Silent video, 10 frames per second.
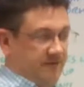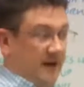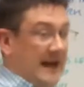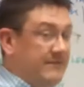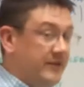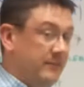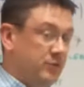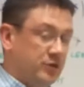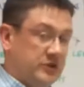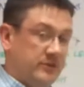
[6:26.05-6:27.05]
5 of them
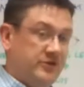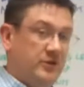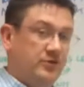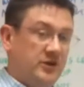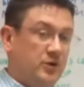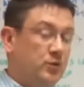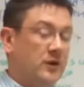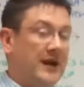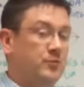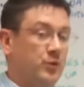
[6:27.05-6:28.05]
customers are using
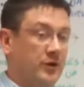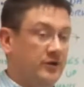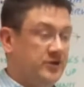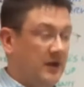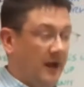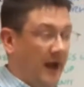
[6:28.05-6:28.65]
Google AdWords,